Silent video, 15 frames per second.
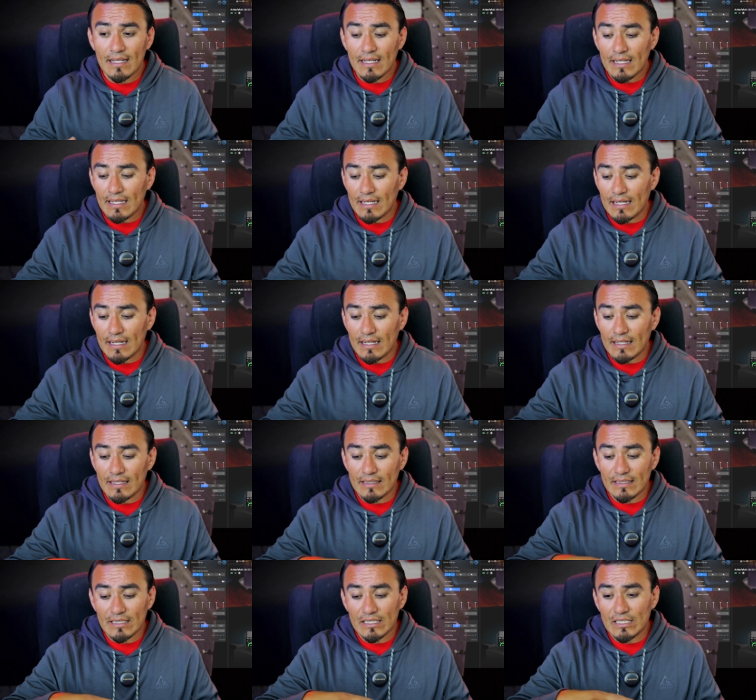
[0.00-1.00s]
uh,
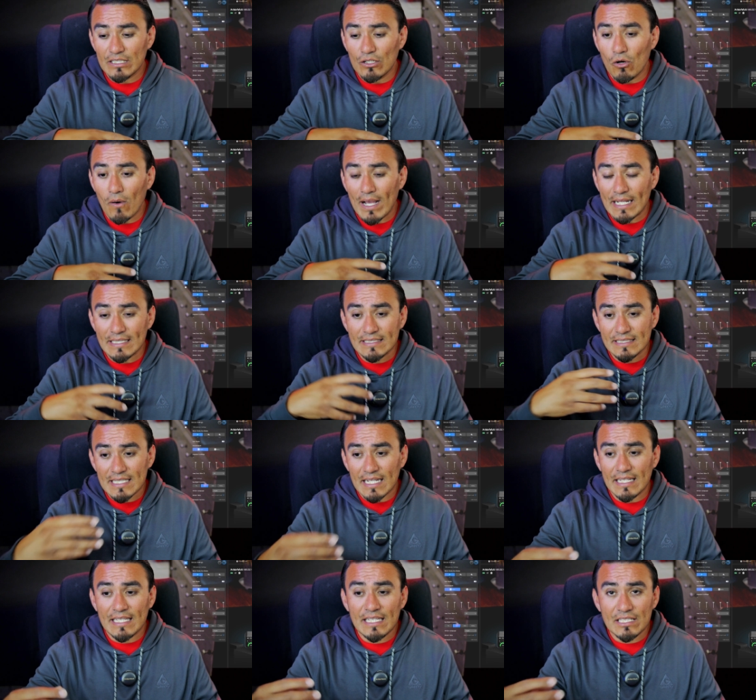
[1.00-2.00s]
go ahead and
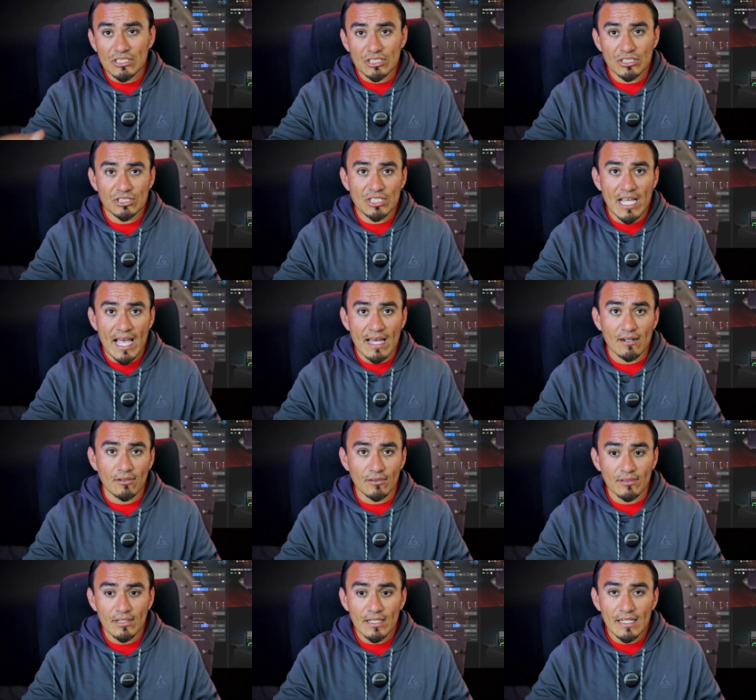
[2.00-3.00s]
set each
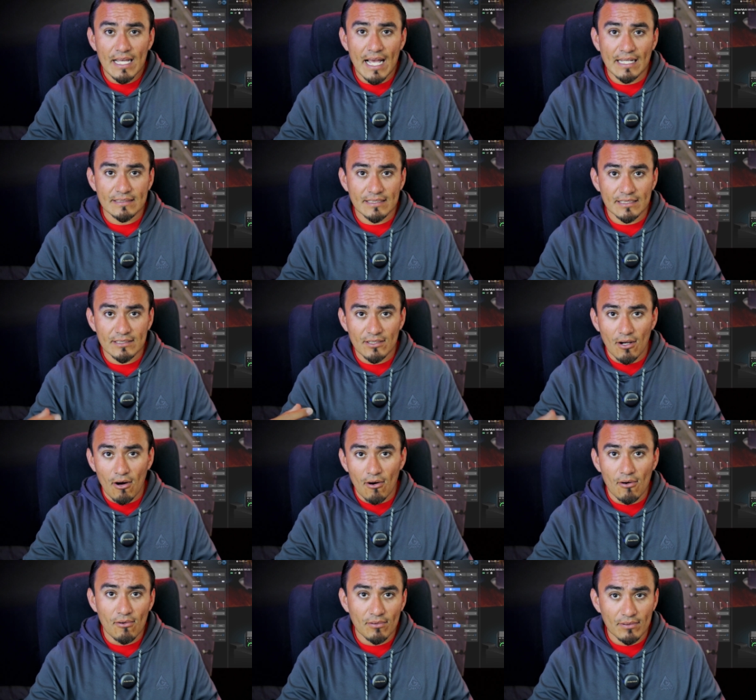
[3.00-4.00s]
channel as its
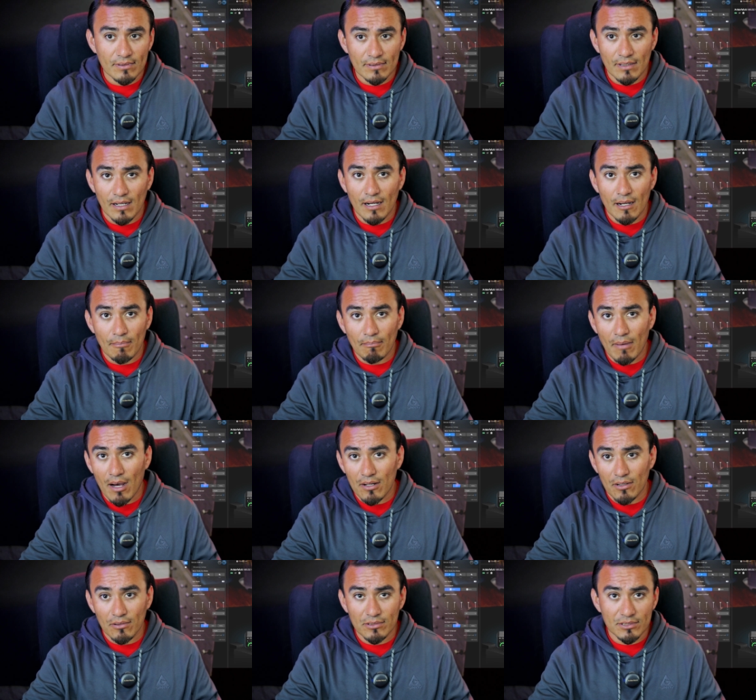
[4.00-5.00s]
own uh,
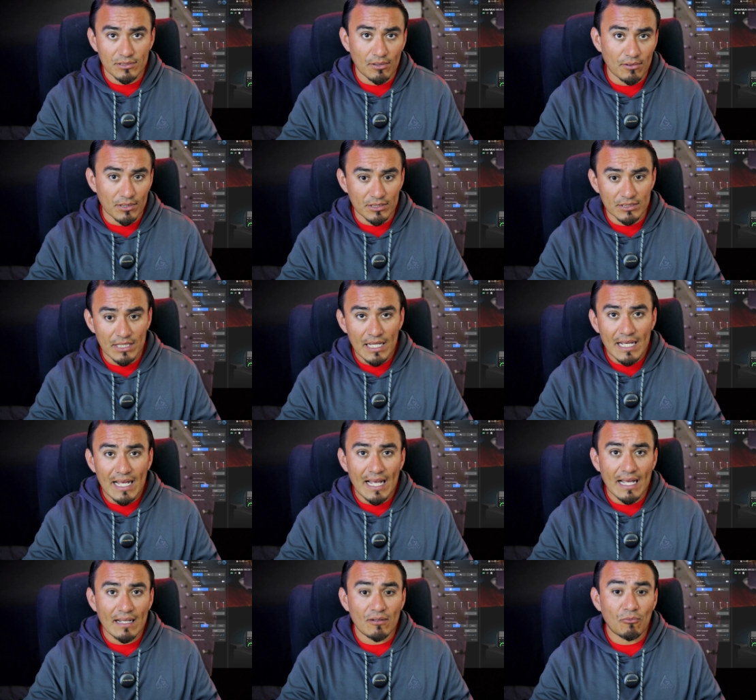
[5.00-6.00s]
mono source.
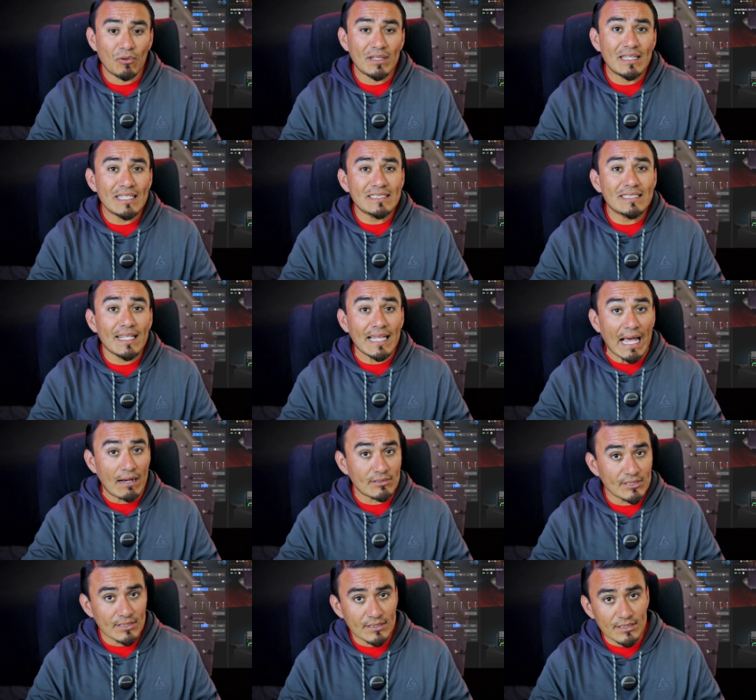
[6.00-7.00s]
And what this
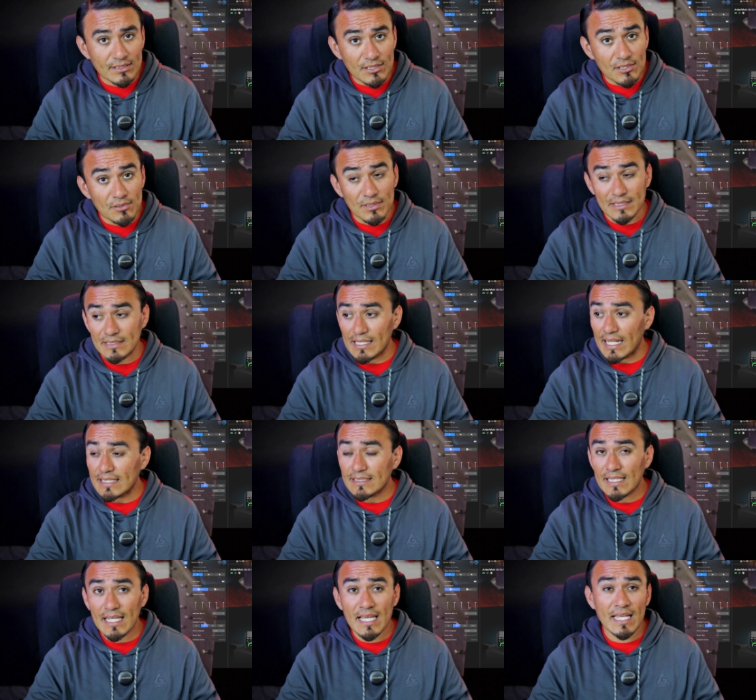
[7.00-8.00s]
allows you to do is
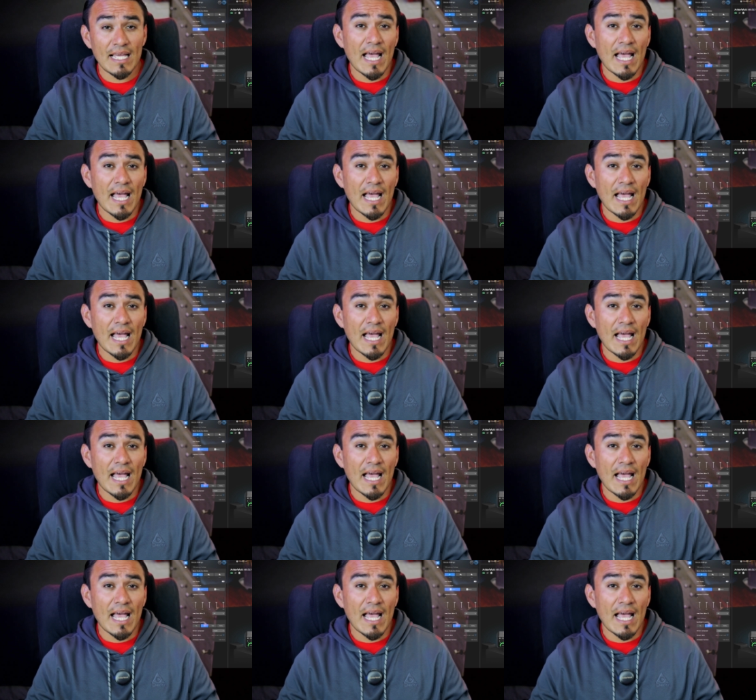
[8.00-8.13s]
let's say